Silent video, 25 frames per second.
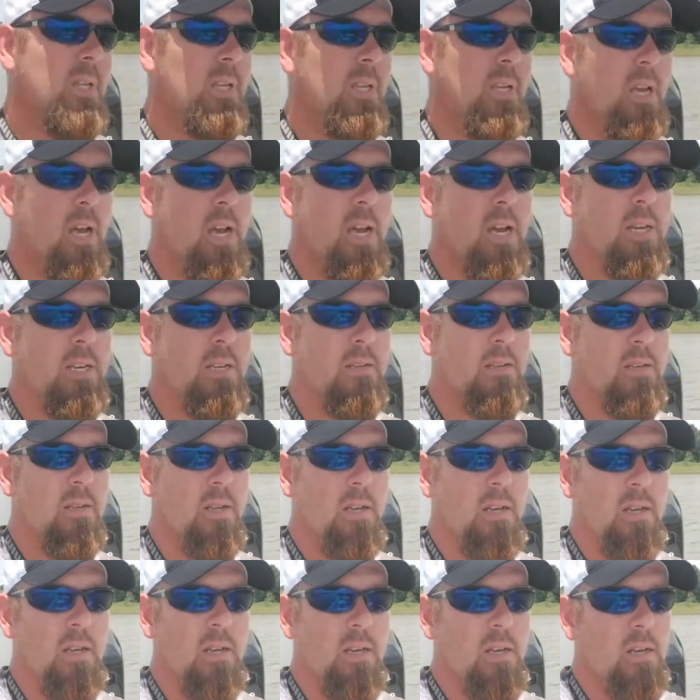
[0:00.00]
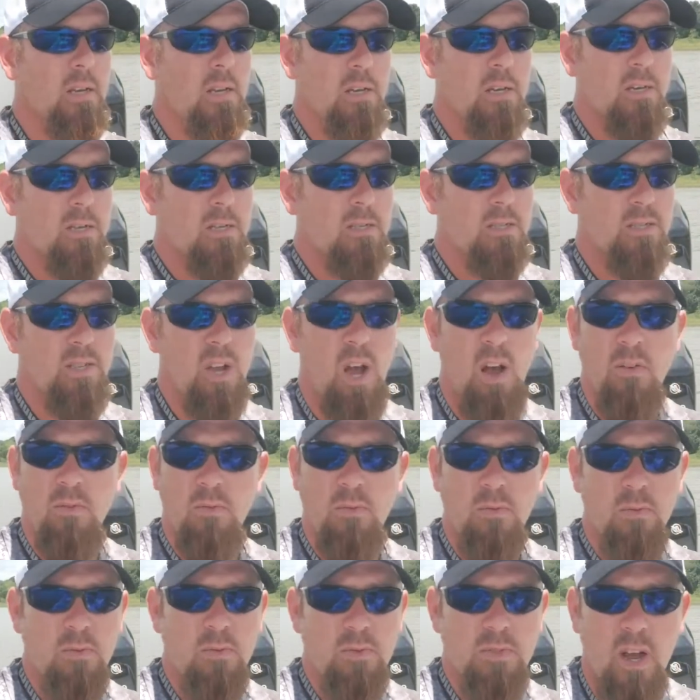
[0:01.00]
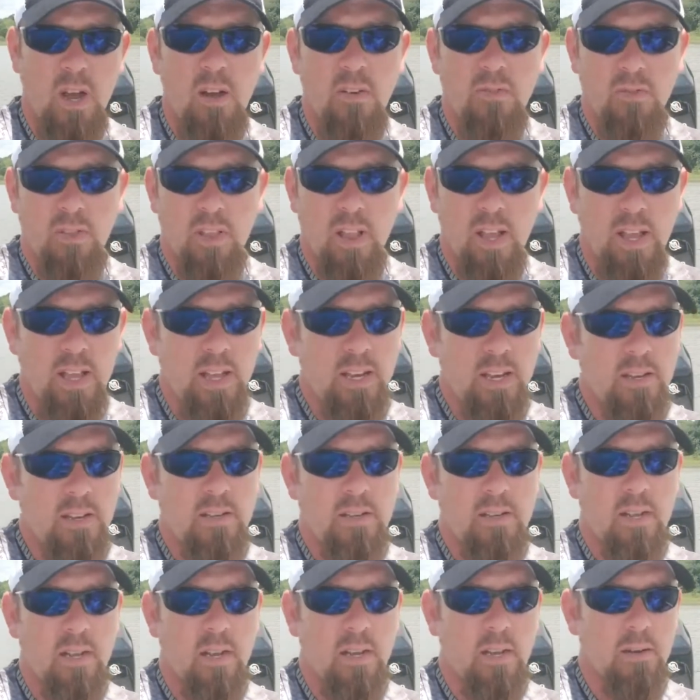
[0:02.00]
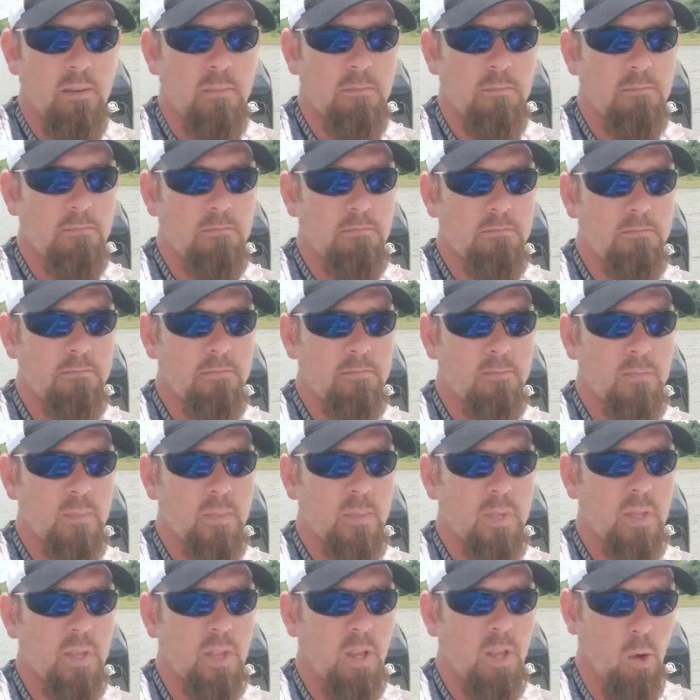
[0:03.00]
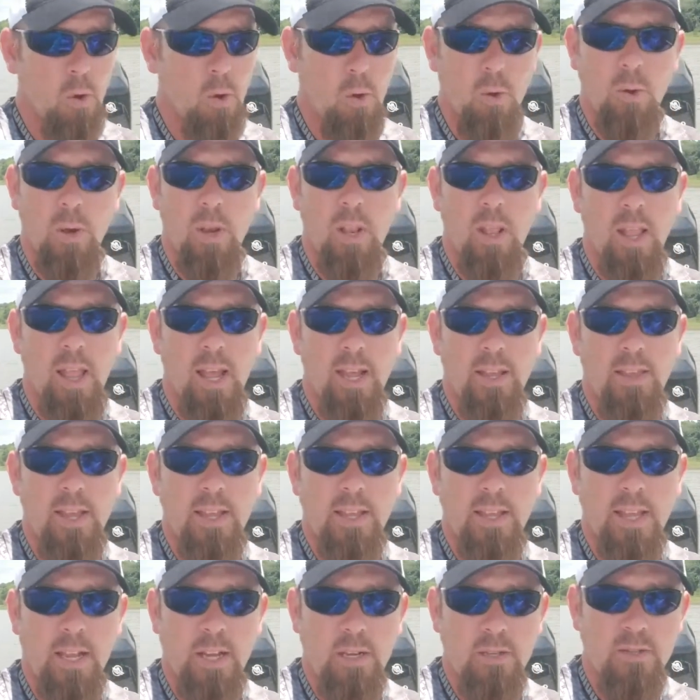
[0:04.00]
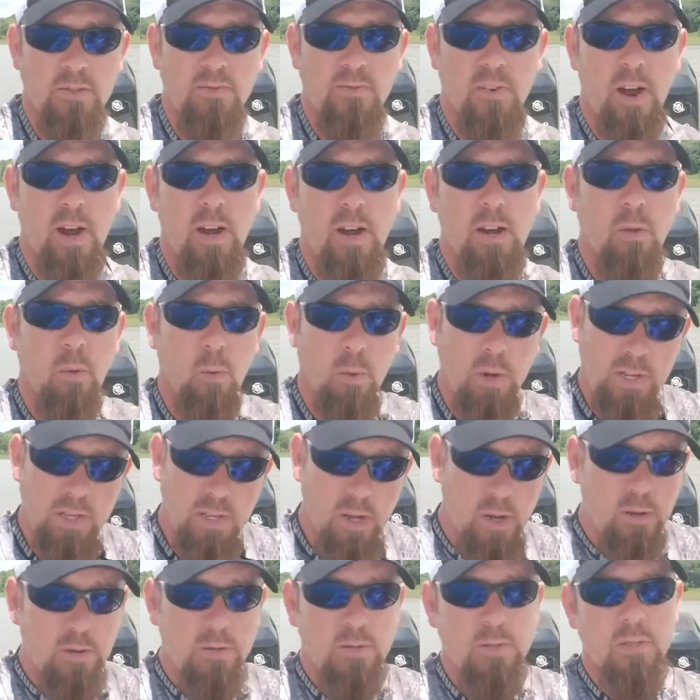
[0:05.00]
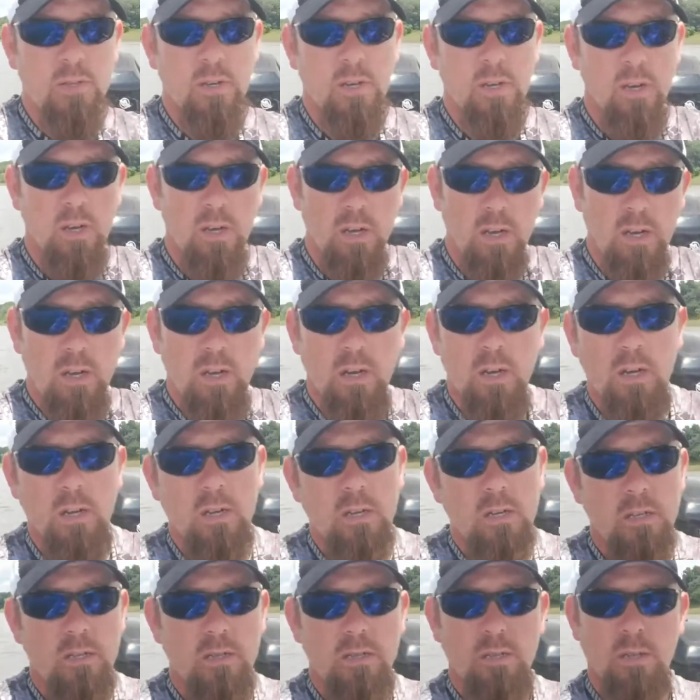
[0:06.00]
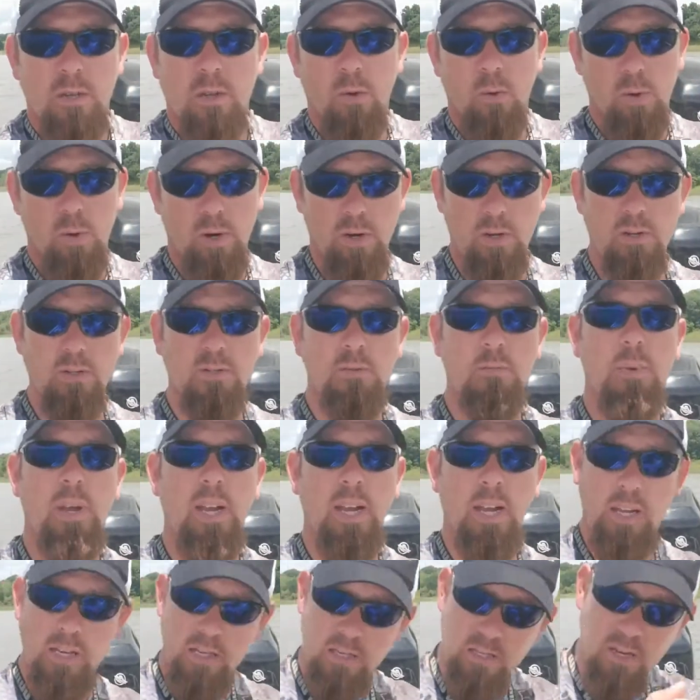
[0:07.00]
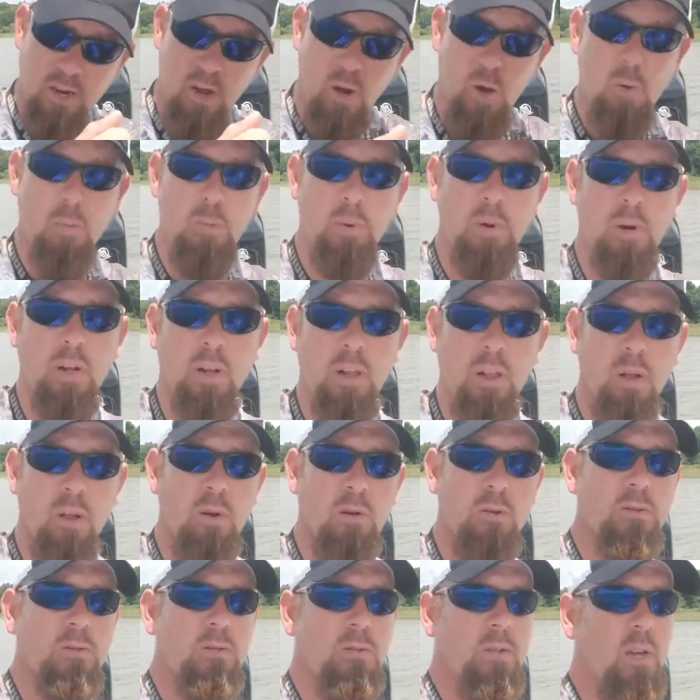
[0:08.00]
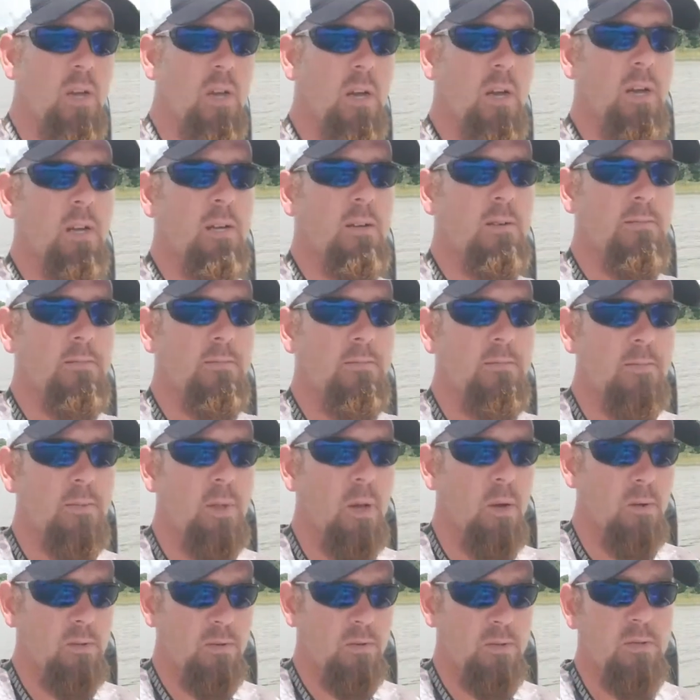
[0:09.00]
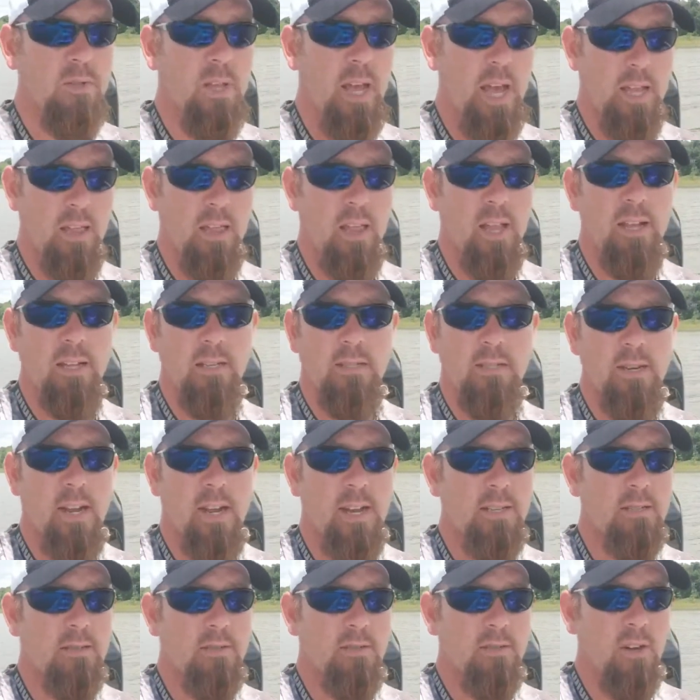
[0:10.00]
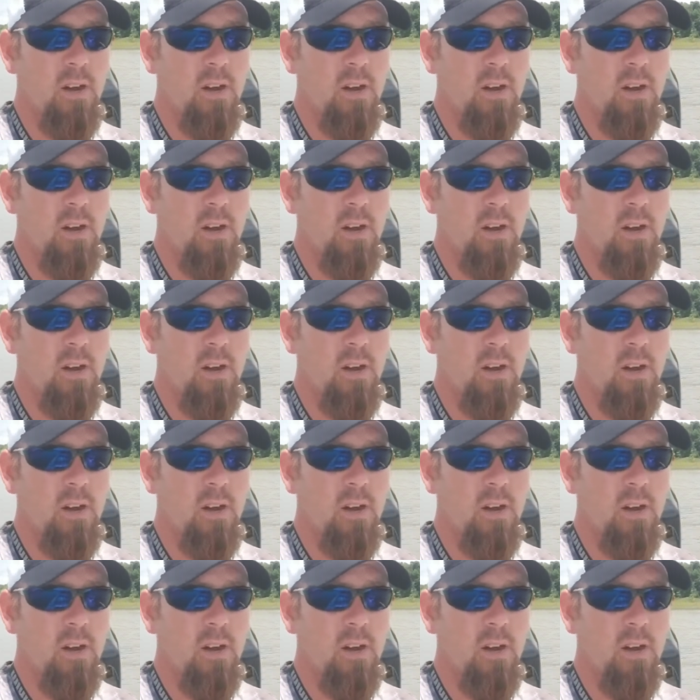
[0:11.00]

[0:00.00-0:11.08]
God, soft lead. The old lead that they used to find in the windows, so the windows would be easy to open and close. That lead's nice and